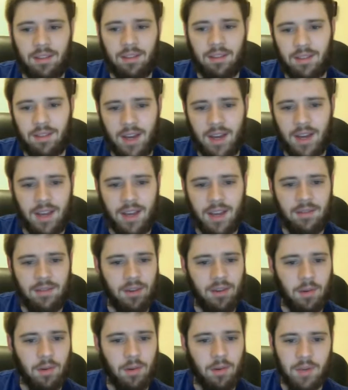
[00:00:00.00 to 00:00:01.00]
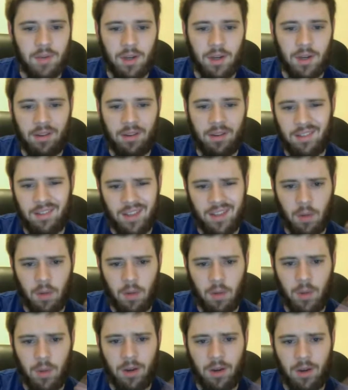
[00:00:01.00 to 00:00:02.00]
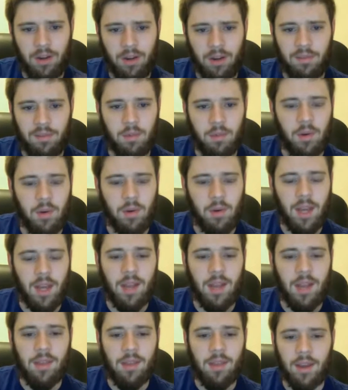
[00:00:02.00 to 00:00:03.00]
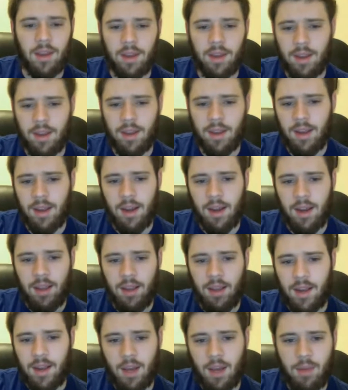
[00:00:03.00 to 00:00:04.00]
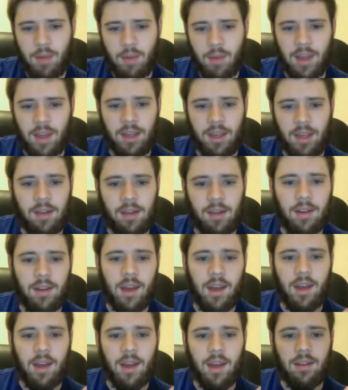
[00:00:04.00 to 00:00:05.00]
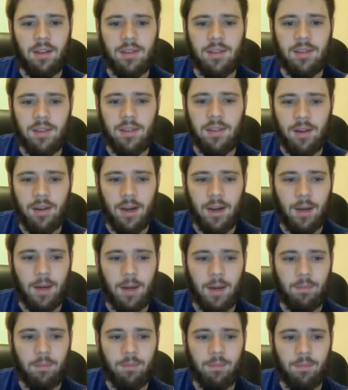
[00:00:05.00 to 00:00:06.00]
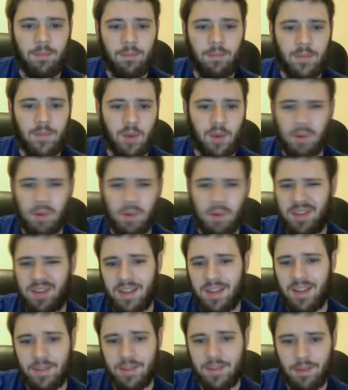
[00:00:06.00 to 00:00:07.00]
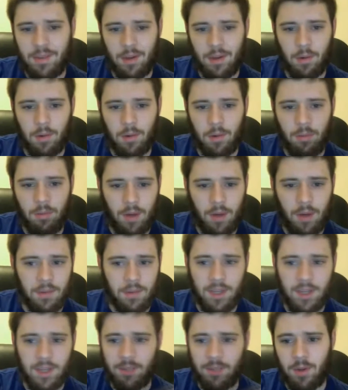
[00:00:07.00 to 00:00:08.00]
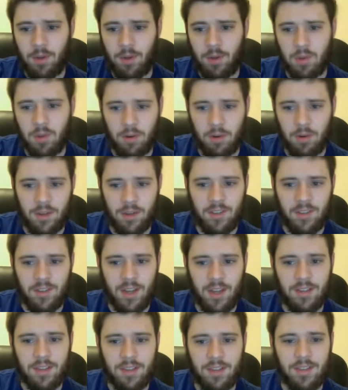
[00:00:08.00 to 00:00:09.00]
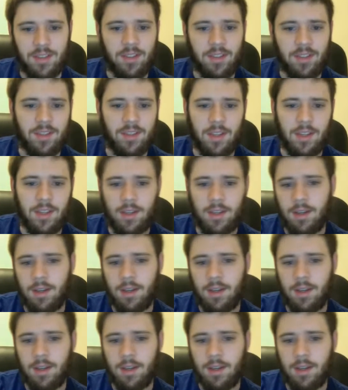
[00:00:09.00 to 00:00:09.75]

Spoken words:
I, took like a week off from doing anything, and then I got back in, and so I would test my shoulder exercises to see,